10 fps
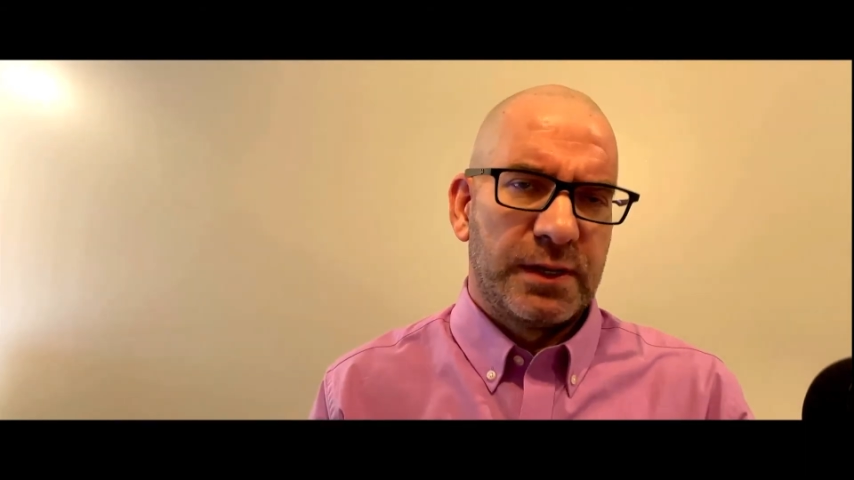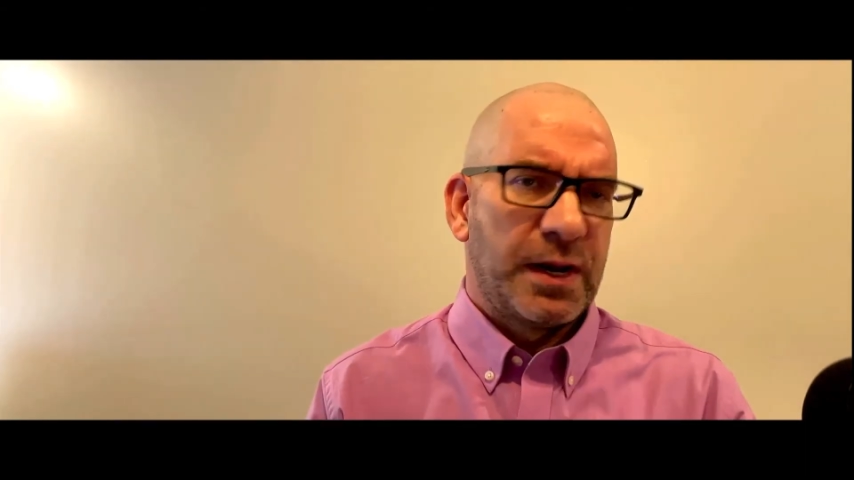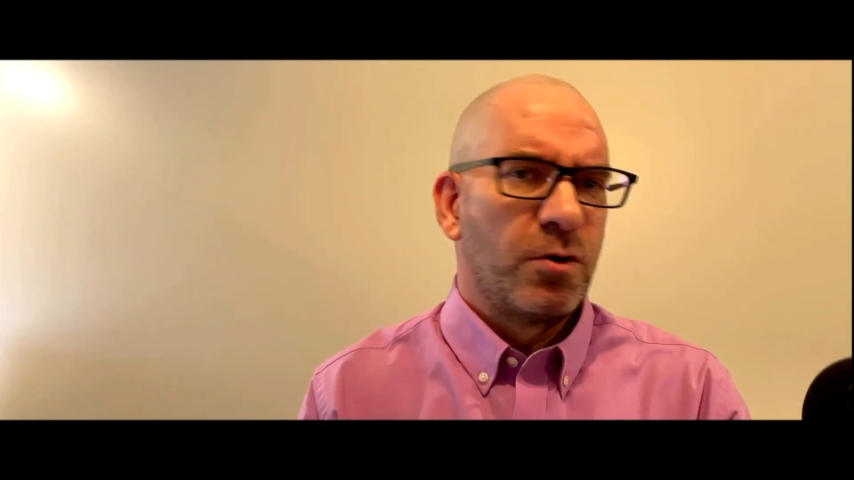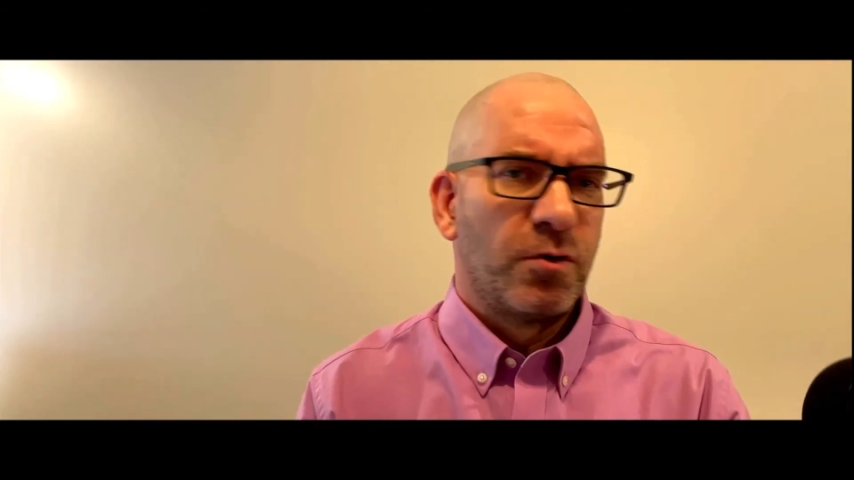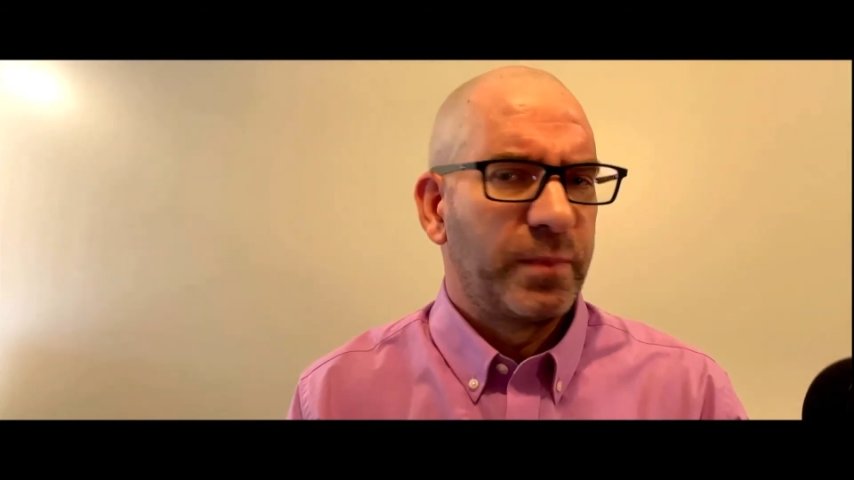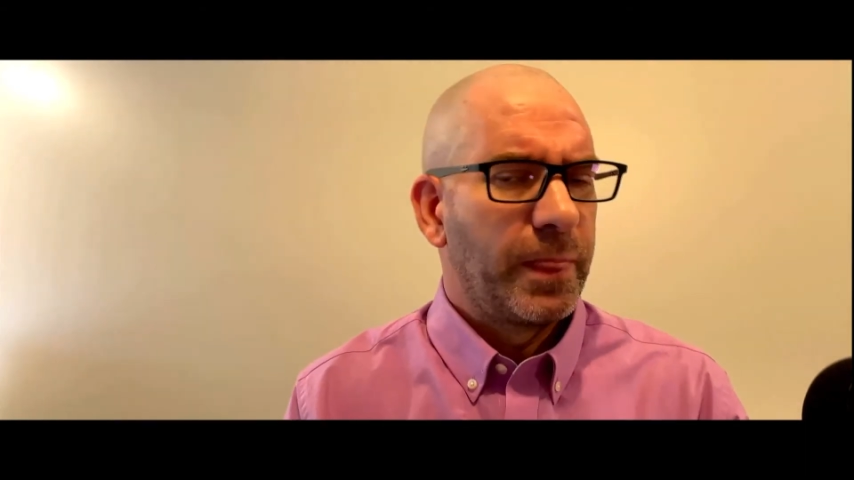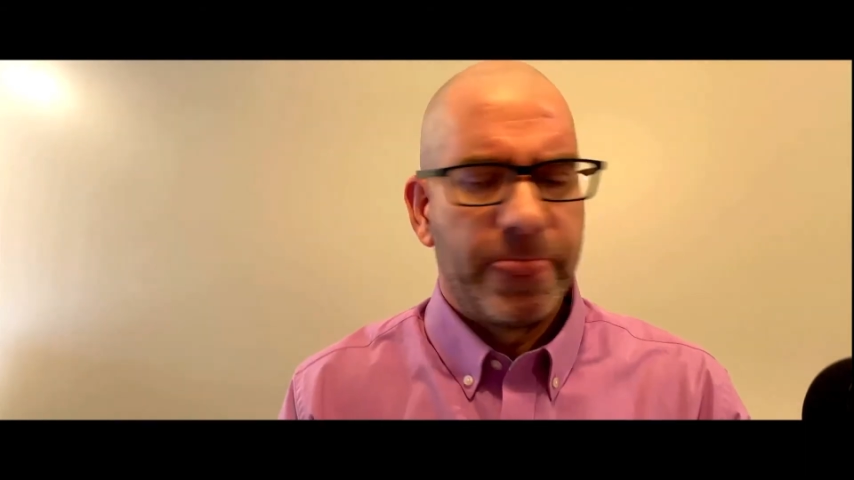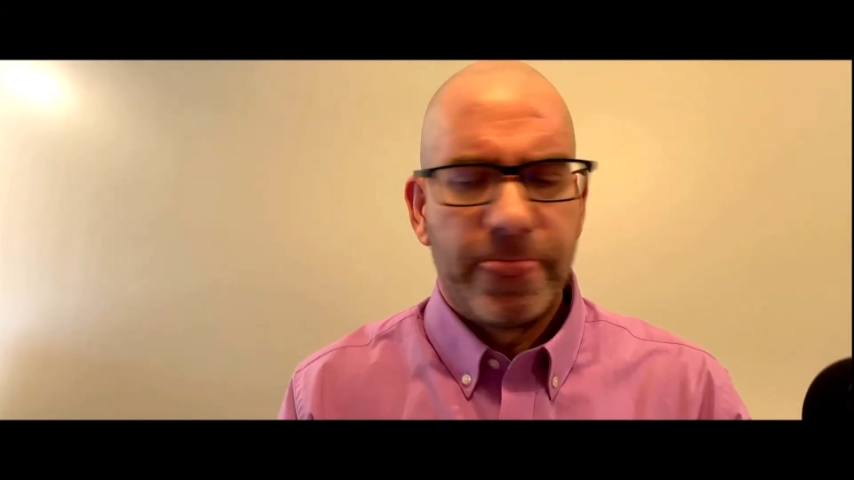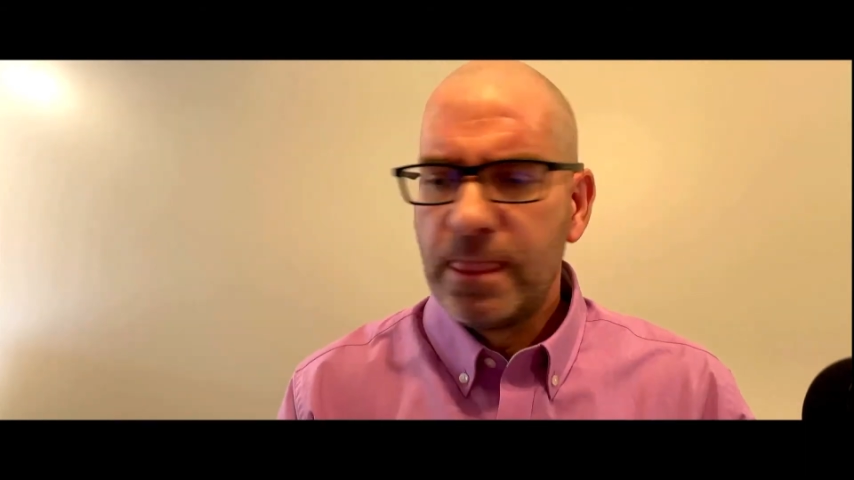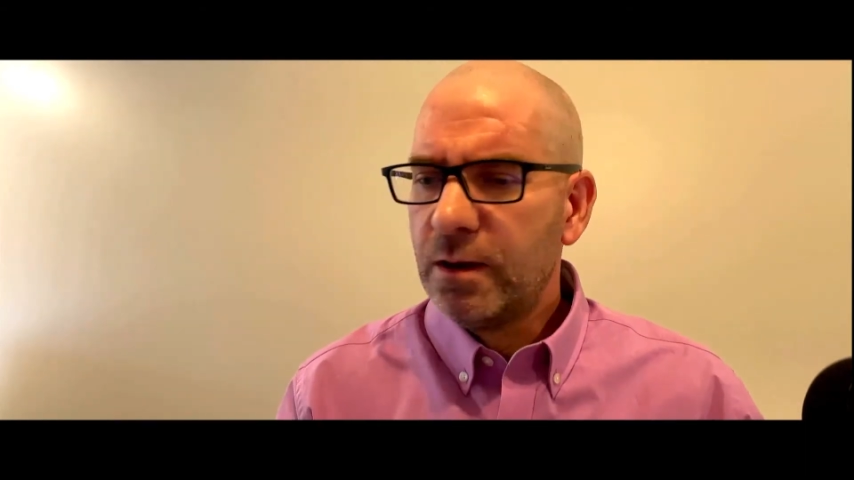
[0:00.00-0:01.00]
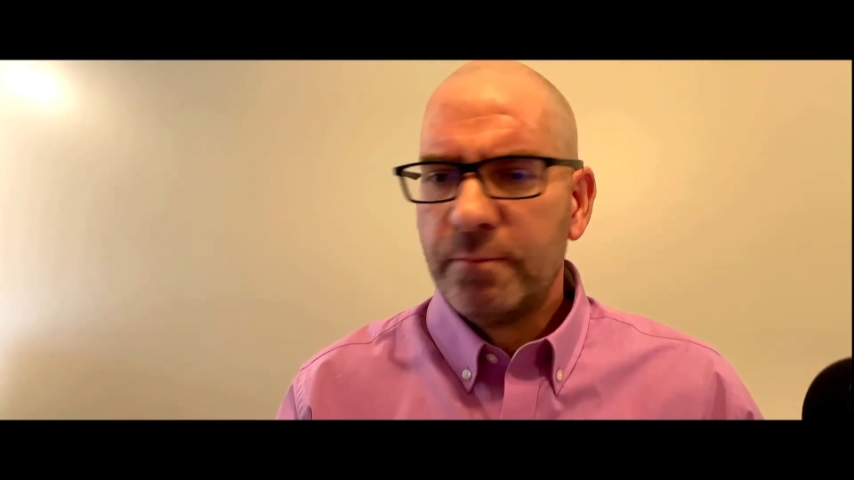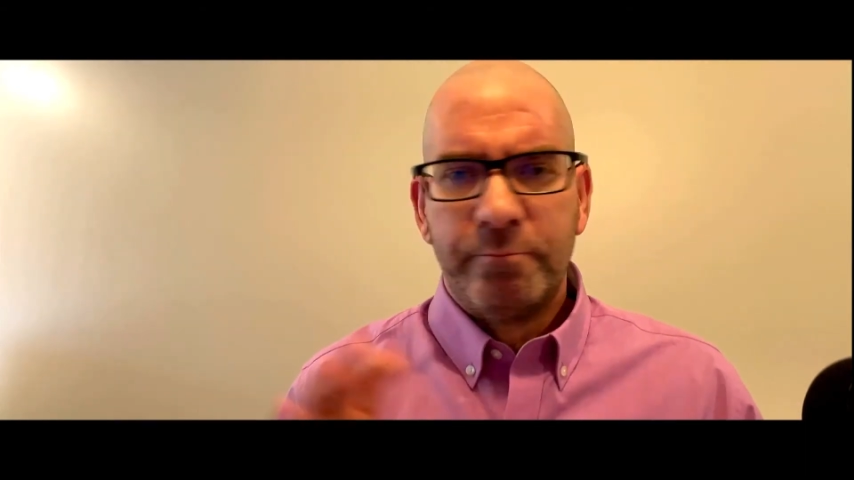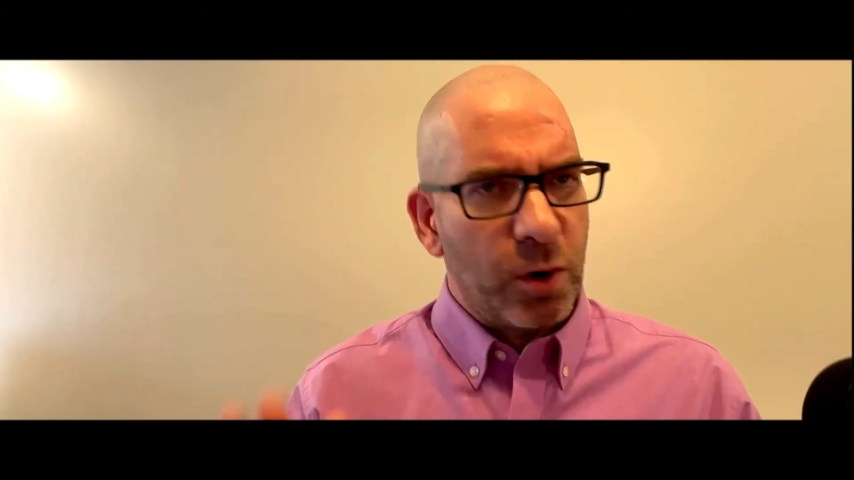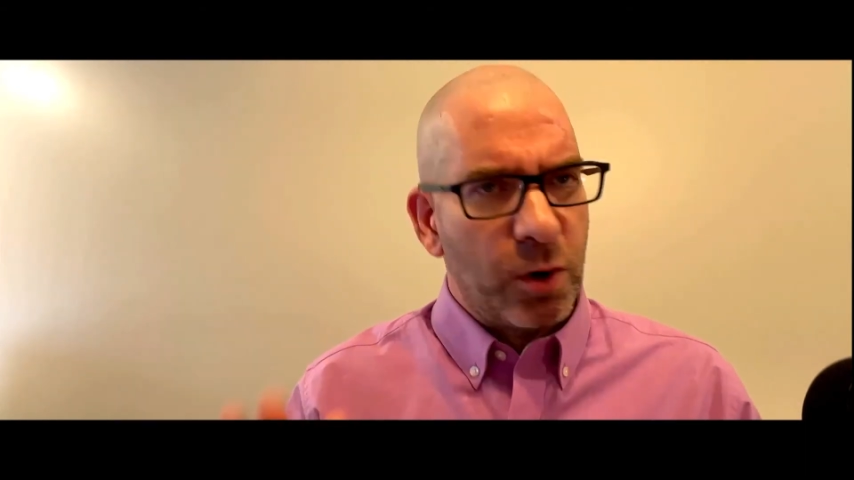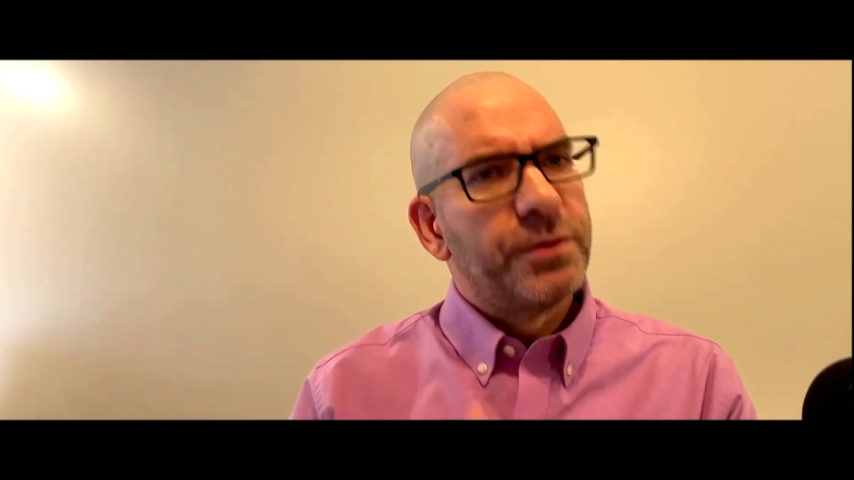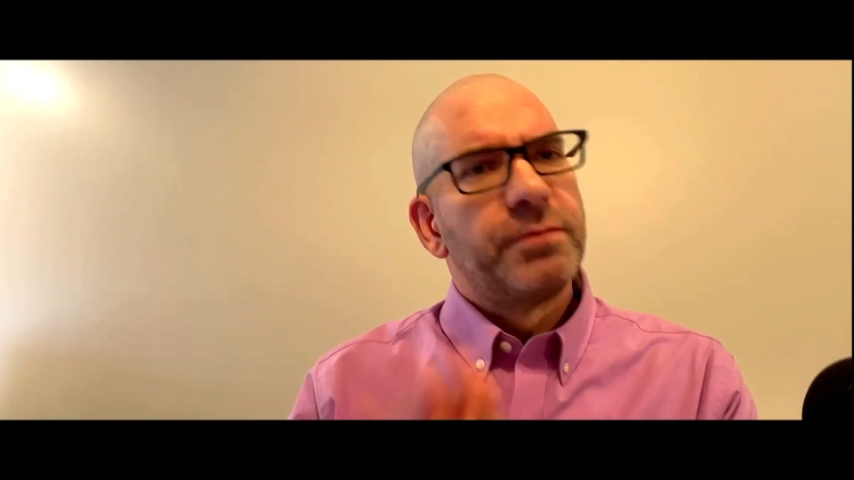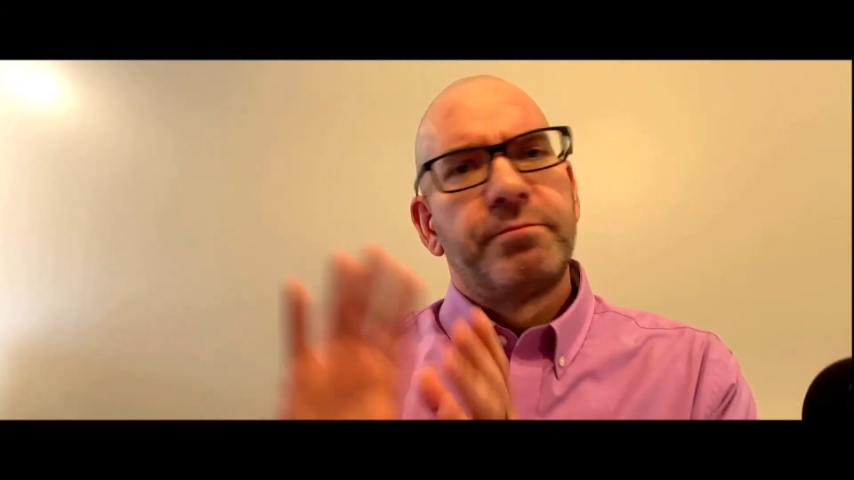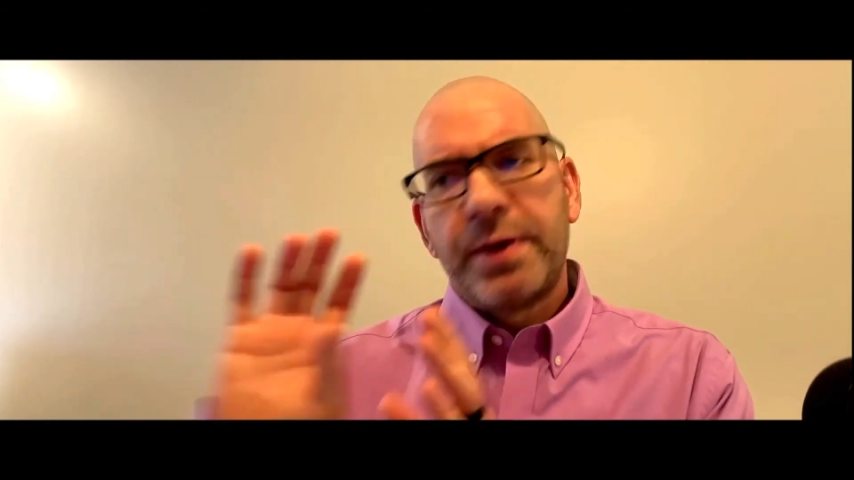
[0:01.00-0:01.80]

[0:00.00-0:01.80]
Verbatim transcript: and I know both